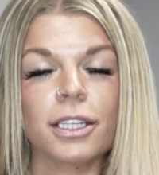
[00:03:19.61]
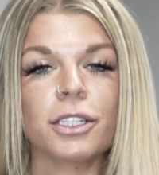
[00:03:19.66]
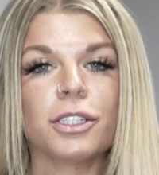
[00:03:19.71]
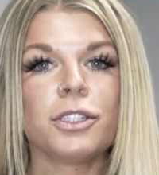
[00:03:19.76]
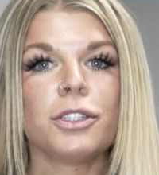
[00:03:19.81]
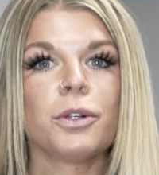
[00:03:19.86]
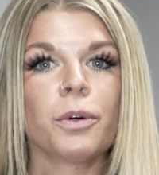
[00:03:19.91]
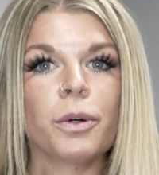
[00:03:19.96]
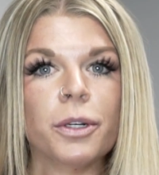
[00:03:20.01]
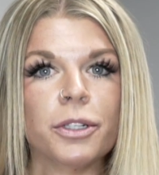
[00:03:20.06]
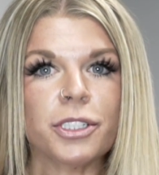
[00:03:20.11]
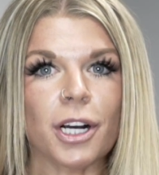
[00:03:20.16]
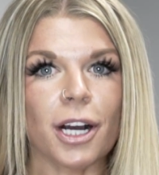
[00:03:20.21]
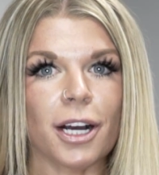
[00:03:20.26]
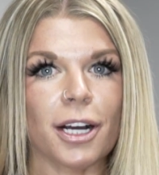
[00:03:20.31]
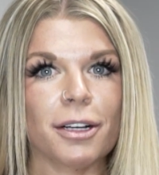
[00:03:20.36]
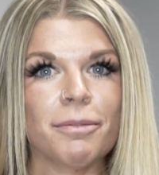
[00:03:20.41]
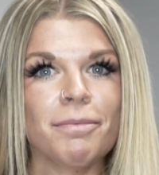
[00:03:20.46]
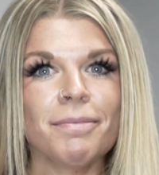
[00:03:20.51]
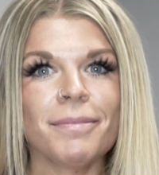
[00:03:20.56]
your
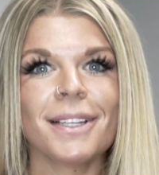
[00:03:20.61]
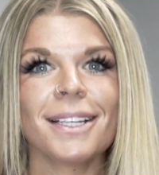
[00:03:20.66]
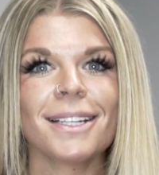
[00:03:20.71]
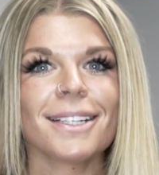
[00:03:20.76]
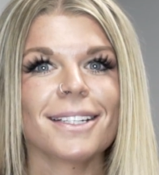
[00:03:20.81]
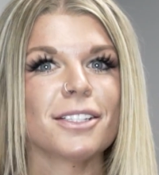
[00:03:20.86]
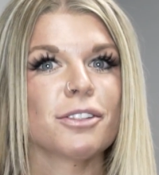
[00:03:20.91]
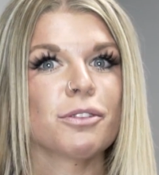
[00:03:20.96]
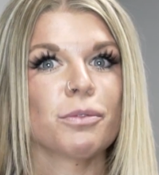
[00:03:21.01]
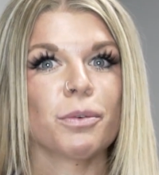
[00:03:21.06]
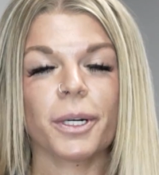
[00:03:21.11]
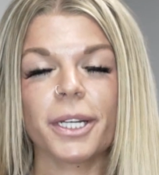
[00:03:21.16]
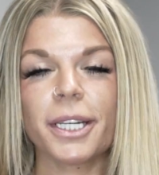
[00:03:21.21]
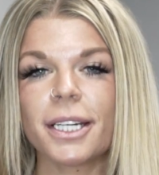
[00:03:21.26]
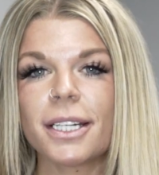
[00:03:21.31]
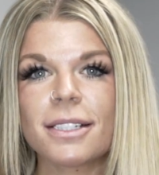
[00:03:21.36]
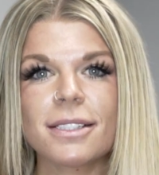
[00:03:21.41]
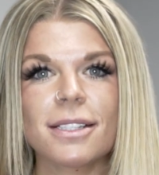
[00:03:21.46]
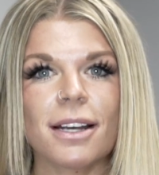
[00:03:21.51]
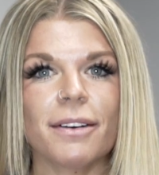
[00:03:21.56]
job is
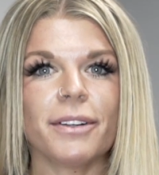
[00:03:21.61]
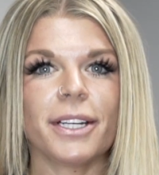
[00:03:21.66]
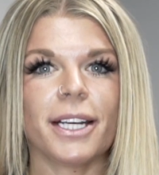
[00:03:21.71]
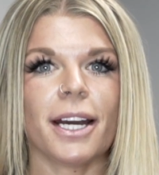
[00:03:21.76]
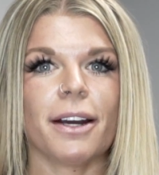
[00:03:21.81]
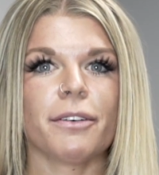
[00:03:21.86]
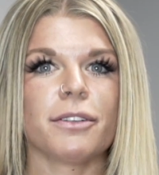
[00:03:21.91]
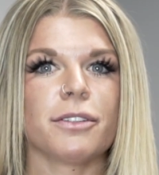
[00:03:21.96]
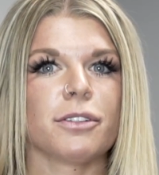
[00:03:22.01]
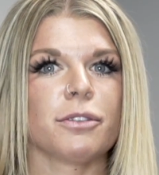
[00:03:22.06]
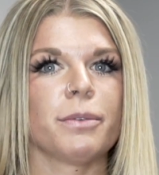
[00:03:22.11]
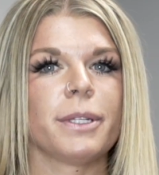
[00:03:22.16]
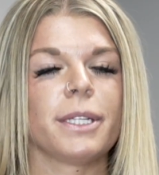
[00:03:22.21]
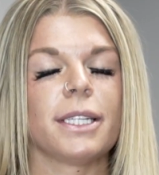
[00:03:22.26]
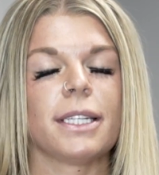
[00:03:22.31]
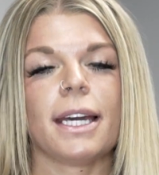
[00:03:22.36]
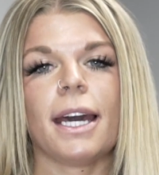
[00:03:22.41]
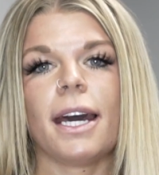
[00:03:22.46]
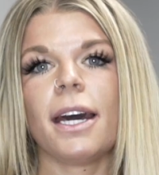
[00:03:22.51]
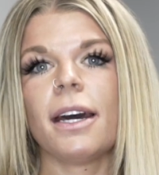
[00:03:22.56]
working 70 hours a
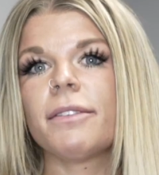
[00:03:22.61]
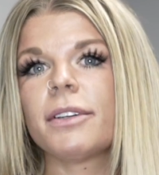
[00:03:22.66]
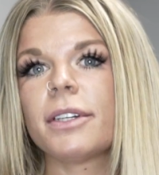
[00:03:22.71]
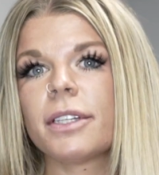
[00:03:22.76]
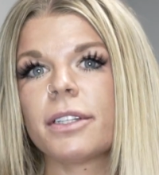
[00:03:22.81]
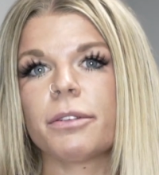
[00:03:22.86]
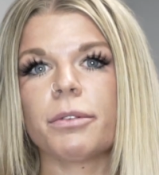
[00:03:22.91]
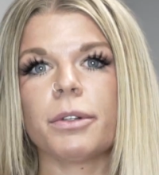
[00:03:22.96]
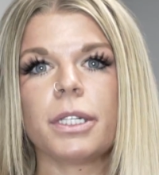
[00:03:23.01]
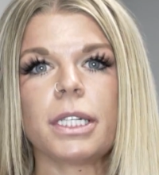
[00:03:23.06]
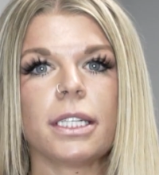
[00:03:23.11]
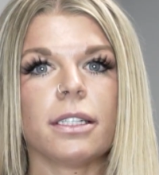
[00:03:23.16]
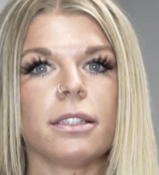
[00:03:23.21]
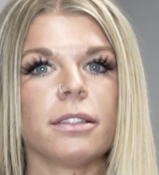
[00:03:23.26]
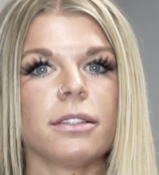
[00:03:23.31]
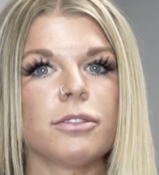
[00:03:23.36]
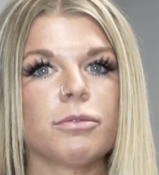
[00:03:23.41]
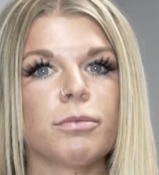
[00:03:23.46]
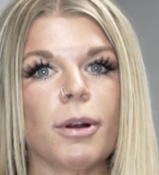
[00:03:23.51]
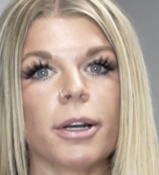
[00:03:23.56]
week, having three
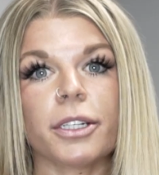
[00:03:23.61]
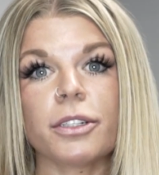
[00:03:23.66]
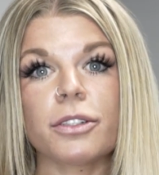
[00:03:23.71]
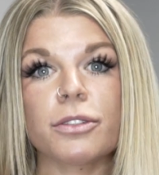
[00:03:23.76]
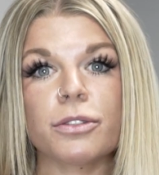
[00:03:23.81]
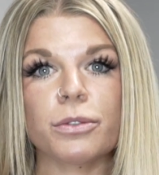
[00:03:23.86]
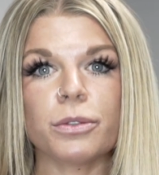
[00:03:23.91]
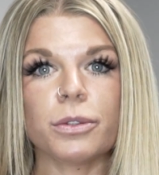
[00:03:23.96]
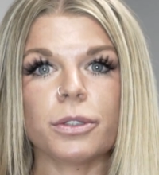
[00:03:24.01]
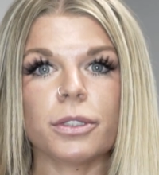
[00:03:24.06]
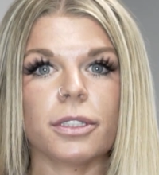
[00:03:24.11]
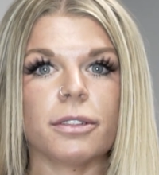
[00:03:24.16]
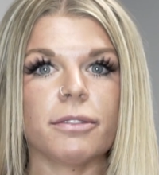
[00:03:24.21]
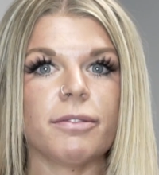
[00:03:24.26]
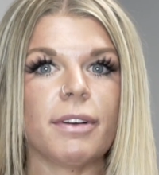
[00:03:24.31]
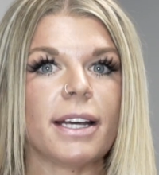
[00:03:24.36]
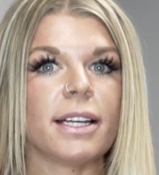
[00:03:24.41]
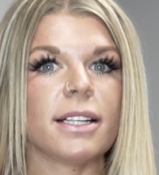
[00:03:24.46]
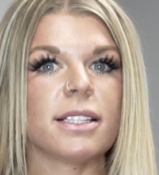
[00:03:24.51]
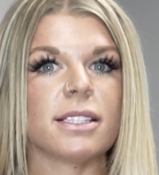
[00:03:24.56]
kids, running to school
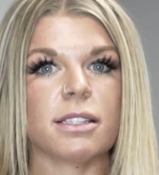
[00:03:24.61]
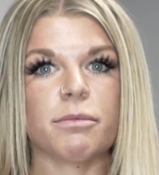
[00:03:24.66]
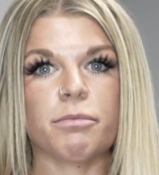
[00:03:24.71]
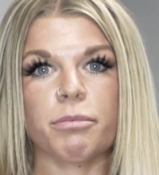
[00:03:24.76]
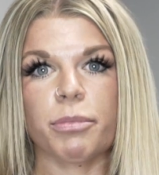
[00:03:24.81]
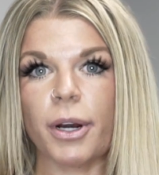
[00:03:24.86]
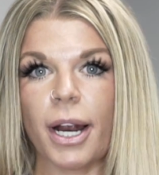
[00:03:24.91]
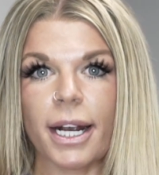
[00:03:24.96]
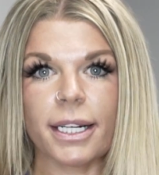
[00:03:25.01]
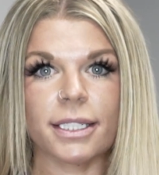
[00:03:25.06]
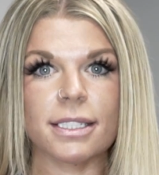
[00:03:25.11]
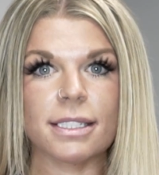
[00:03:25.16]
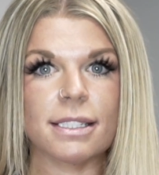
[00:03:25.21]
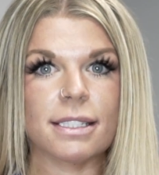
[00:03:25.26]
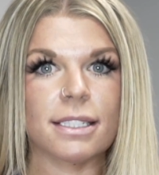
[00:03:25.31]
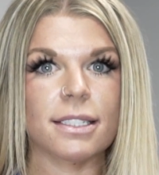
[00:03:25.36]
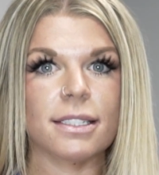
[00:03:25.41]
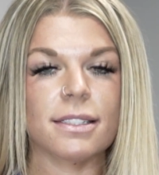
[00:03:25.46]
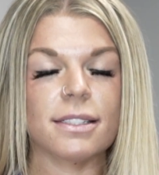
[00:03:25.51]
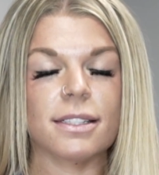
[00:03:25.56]
events and
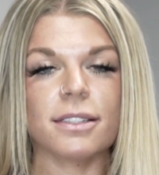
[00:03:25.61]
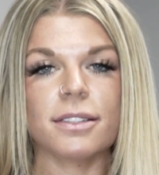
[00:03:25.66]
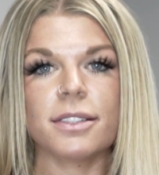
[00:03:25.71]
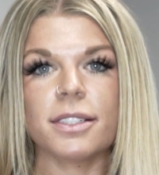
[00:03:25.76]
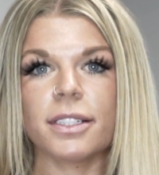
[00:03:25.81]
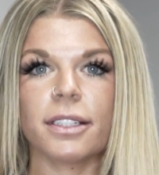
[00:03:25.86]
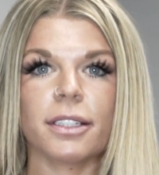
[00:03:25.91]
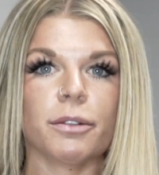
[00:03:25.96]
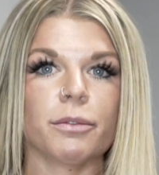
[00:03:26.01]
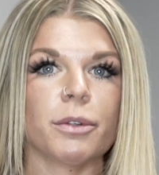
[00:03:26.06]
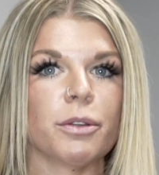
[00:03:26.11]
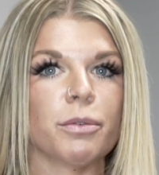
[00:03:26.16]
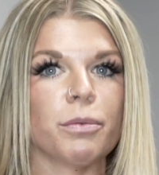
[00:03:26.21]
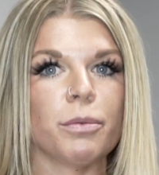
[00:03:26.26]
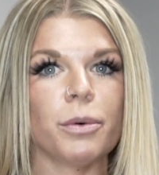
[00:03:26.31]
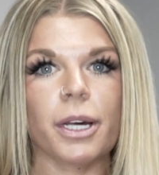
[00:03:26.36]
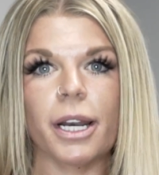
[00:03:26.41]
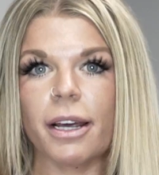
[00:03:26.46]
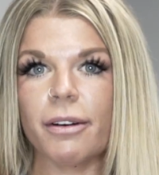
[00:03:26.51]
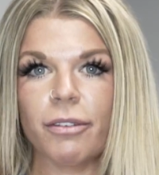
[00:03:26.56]
practices, and dealing with
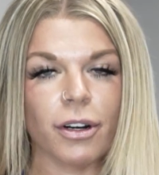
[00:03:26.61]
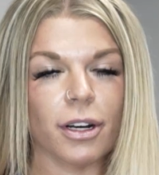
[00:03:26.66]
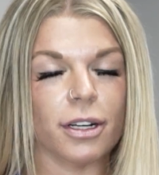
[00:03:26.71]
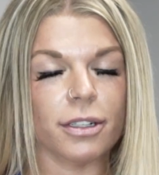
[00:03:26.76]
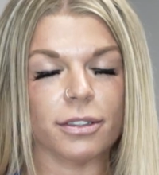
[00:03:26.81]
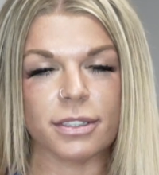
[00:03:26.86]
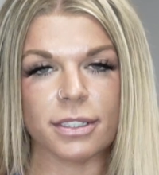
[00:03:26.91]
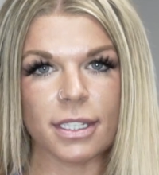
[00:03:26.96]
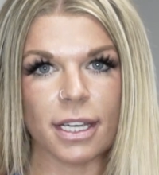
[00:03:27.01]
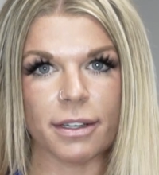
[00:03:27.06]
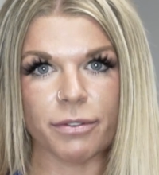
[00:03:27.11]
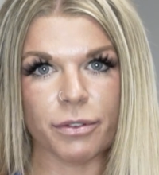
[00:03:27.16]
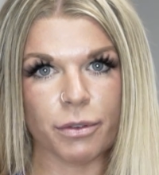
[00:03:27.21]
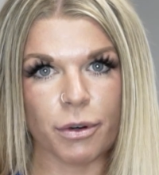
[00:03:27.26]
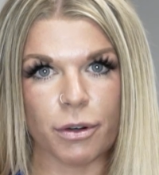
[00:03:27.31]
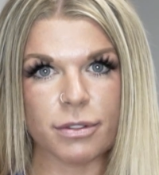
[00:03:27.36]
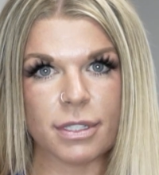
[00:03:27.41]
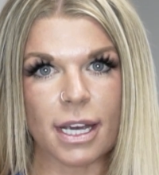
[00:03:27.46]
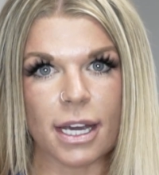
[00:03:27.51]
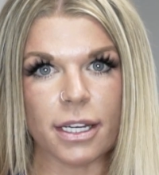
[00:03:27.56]
whatever else life
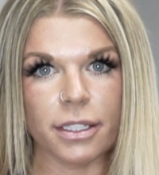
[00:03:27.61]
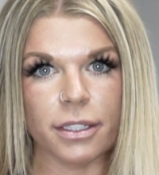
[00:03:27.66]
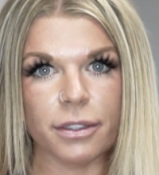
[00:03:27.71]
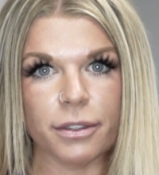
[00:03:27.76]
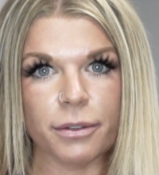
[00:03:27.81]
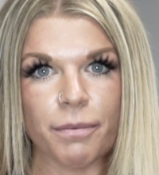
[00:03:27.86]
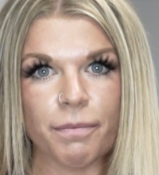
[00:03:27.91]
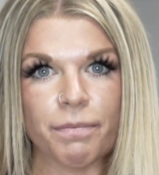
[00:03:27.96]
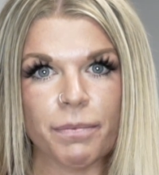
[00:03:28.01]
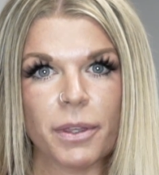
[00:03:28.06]
throws at you.